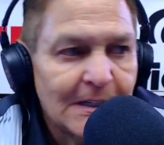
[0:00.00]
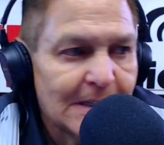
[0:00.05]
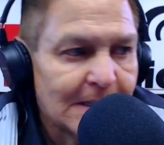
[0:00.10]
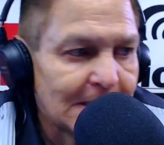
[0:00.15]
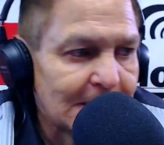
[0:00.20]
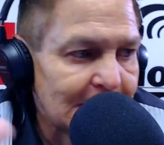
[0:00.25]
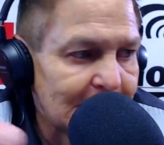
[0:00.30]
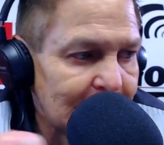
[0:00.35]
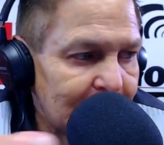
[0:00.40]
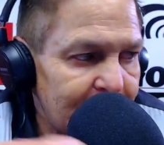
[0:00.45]

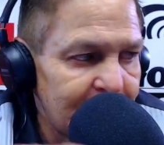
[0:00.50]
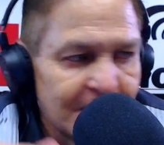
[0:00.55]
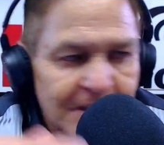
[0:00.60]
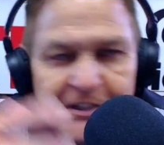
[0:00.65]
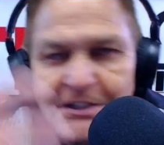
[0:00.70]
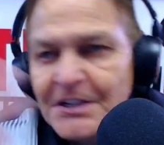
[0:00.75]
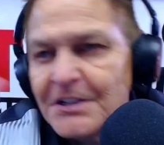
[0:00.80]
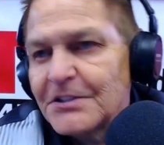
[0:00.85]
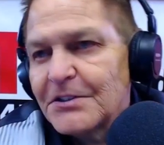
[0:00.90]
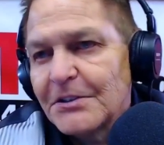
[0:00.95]
uh, the
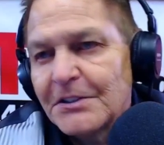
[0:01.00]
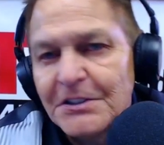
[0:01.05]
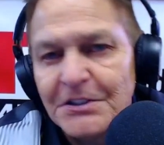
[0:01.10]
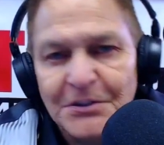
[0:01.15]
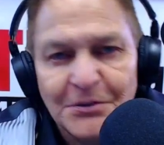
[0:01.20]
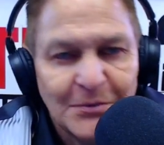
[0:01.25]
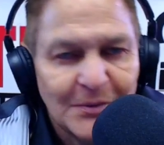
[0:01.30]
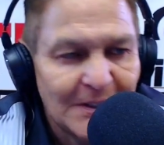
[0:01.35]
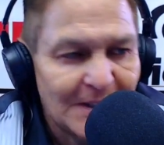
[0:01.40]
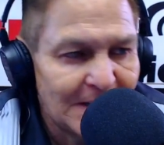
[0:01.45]
assessor gets
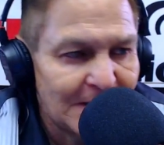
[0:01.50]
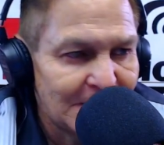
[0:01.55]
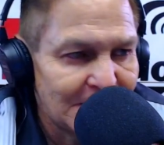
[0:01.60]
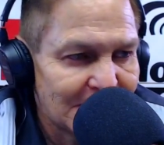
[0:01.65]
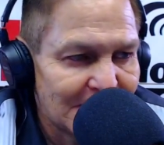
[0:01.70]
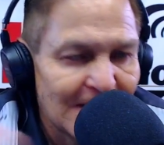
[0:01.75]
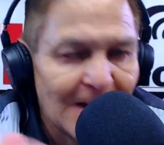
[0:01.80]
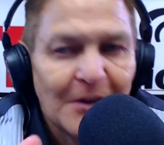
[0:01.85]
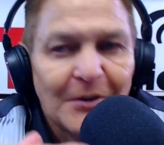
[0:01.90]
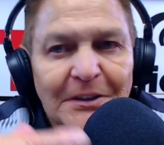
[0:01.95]
a
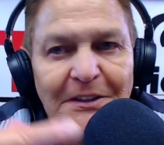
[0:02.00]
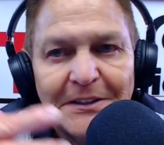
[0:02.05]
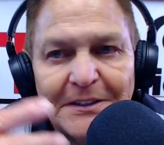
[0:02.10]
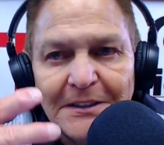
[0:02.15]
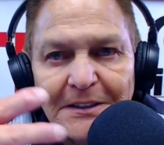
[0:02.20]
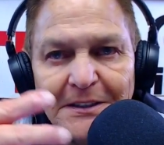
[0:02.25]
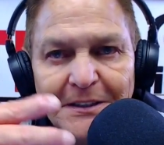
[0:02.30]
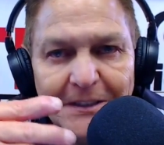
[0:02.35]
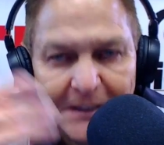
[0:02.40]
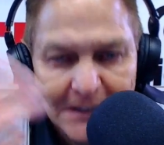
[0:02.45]
raise, county
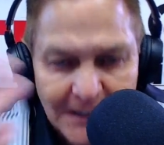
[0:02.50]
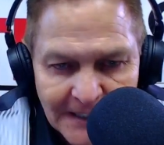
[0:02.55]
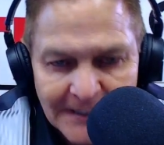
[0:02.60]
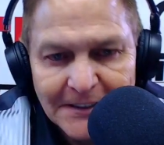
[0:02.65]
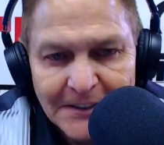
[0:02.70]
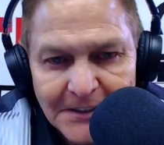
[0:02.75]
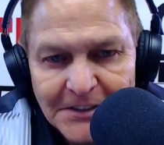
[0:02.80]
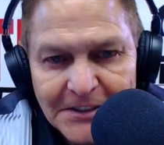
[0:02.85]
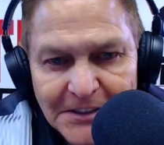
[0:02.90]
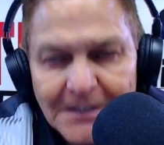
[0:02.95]

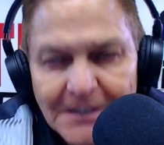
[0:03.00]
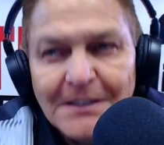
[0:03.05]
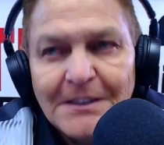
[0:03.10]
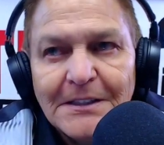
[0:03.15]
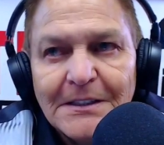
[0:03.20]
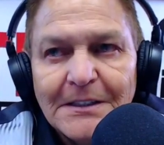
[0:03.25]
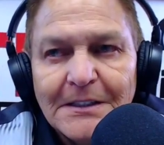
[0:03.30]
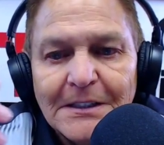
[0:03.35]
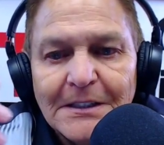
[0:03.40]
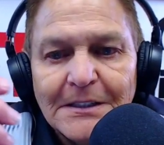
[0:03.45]
electeds
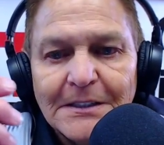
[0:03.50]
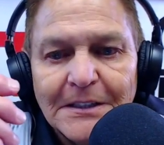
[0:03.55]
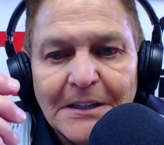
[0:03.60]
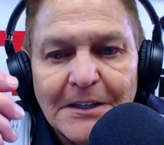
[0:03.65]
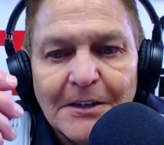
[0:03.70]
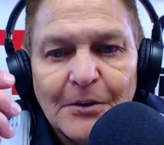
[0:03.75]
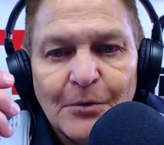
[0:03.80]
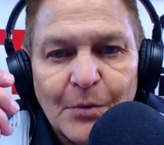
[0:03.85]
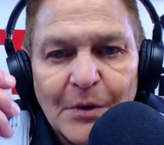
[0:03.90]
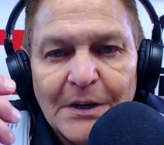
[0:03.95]
uh,
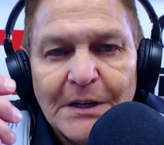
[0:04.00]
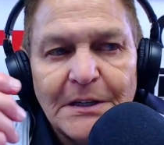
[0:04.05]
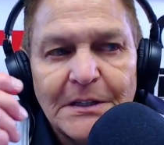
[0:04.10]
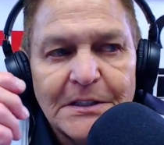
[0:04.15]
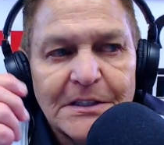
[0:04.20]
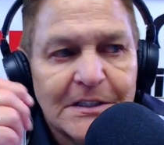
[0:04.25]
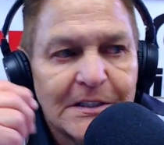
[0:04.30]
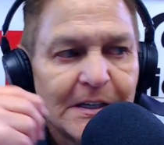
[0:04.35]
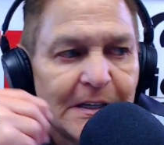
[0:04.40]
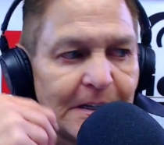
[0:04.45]
get a
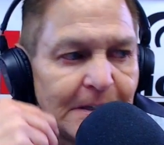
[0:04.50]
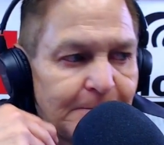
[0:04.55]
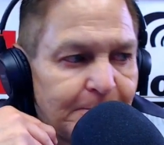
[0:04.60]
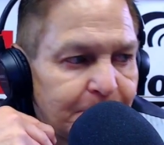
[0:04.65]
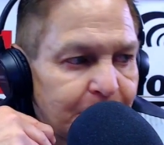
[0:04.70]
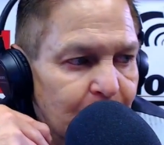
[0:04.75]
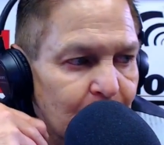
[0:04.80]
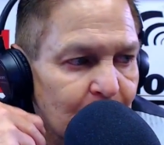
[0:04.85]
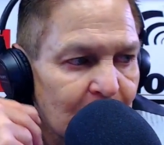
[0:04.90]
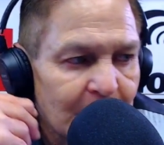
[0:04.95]
raise, that
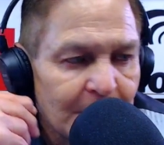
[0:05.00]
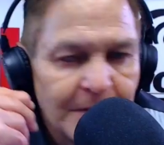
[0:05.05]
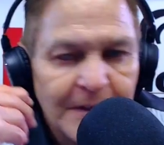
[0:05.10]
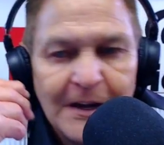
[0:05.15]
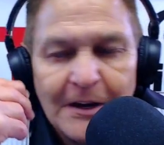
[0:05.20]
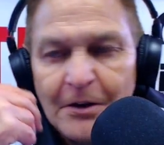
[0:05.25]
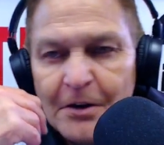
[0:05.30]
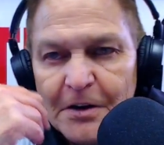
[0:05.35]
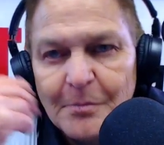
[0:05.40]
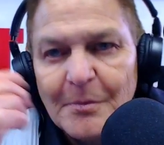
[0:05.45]

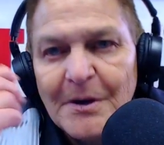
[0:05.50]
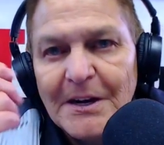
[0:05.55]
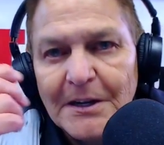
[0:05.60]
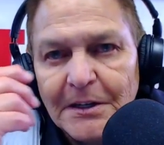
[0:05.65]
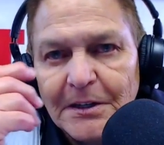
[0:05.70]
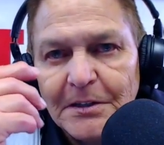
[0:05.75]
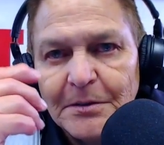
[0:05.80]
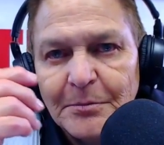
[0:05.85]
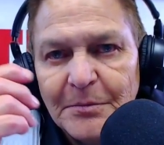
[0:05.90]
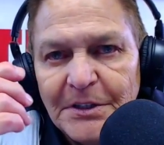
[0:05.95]
that
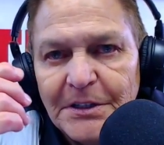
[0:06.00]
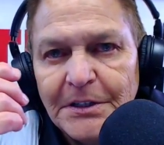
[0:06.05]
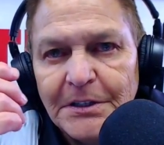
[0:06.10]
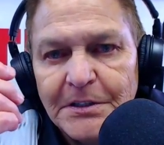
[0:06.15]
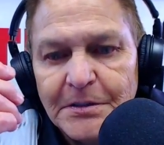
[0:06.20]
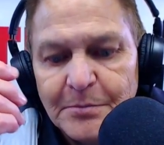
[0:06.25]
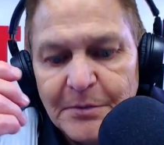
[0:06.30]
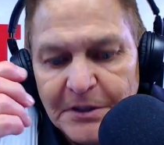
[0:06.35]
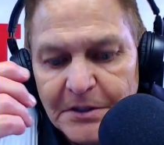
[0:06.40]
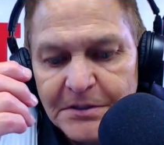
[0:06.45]
automatically
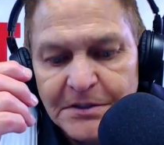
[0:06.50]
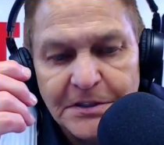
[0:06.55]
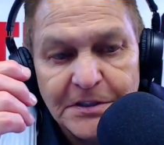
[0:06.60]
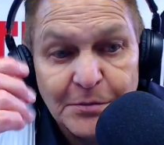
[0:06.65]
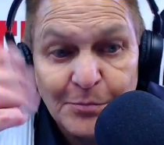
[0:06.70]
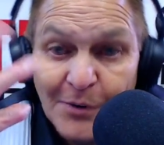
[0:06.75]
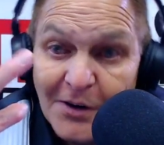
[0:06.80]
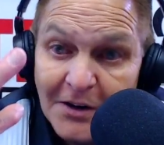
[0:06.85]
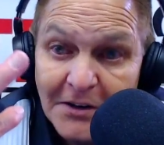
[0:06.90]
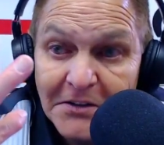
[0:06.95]
means because it's
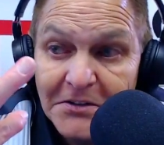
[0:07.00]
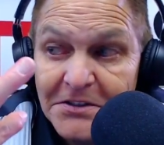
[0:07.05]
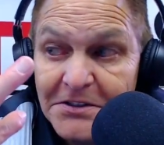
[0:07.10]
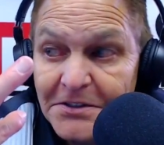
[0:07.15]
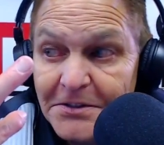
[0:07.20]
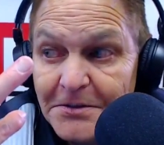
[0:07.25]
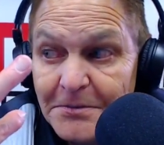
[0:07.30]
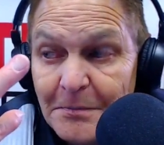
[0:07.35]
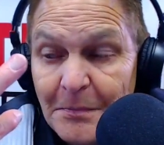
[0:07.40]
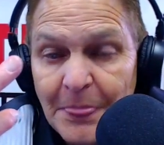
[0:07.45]

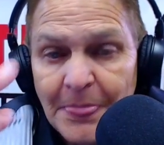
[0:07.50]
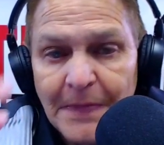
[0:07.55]
policy